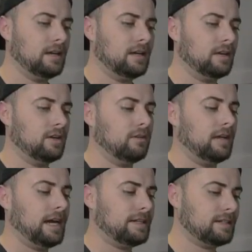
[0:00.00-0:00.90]

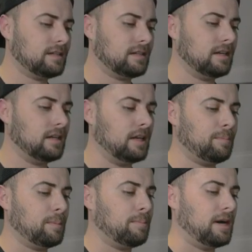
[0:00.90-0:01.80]
Golett,
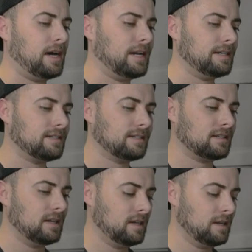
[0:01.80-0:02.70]
Hippopotas,
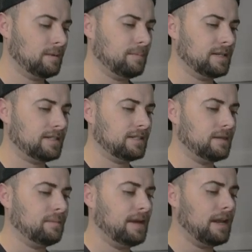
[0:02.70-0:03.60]

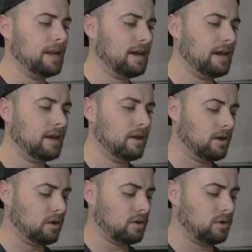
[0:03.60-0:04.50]
Pissimian.
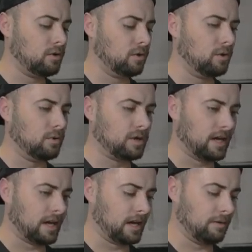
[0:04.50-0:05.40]
Oh,
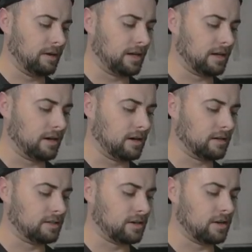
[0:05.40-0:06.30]
okay, we got a
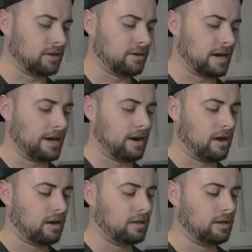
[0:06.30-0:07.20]
Darkrai
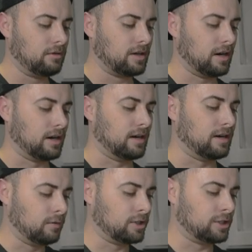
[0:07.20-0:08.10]
Holo
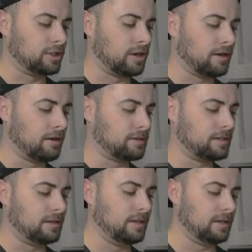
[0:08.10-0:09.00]
card. Shout out
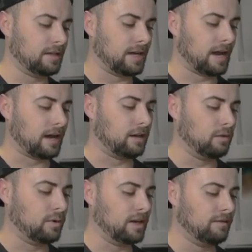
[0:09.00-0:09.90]
the Halloween